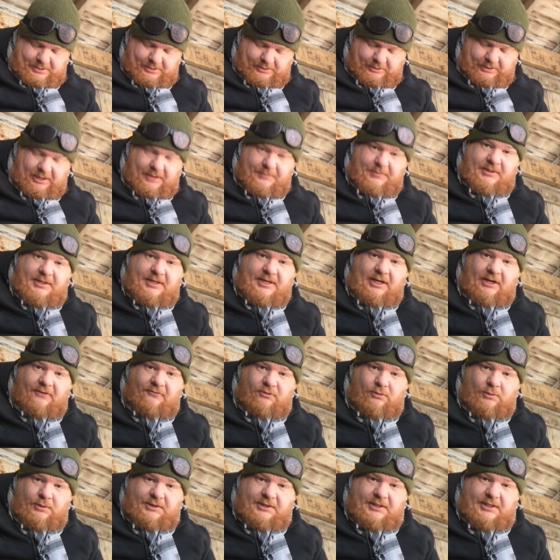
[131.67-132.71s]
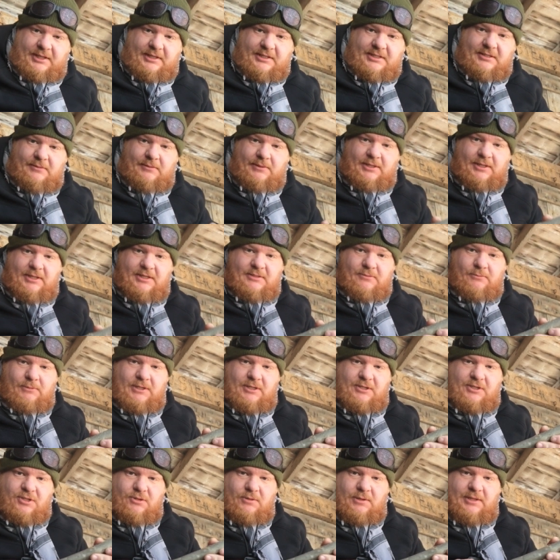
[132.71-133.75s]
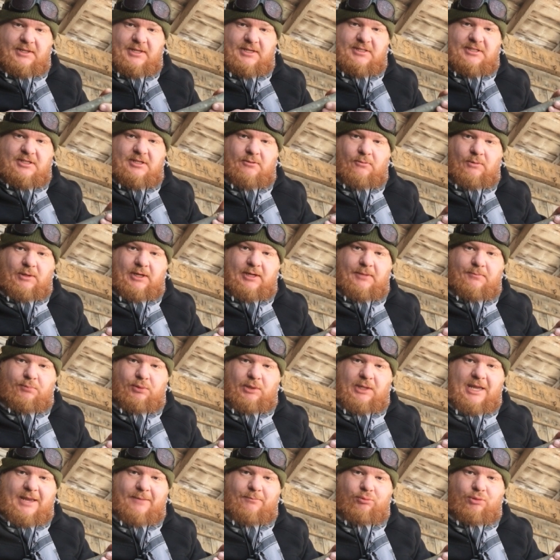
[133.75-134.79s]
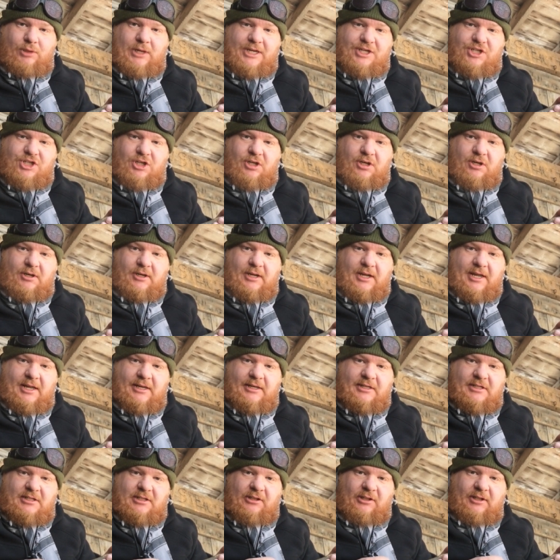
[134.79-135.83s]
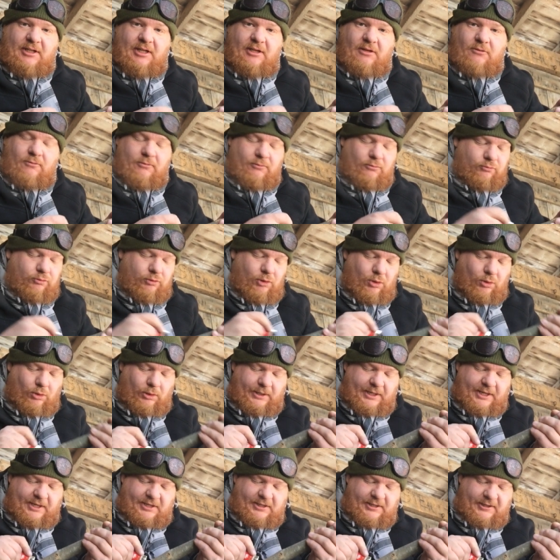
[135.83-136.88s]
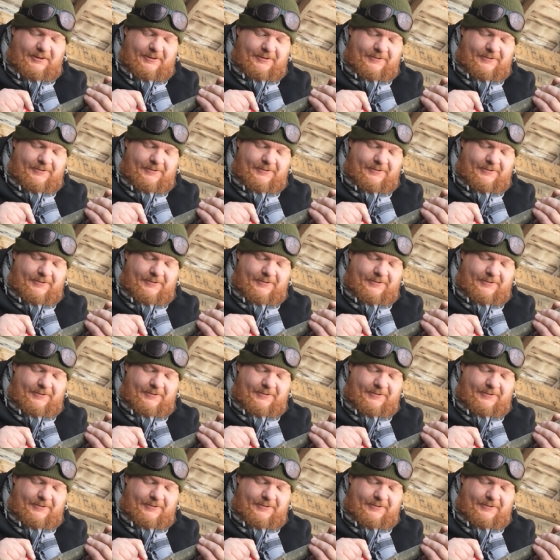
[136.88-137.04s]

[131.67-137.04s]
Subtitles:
you got to be careful with this, because when you're doing this, you want to apply pressure and just roll it.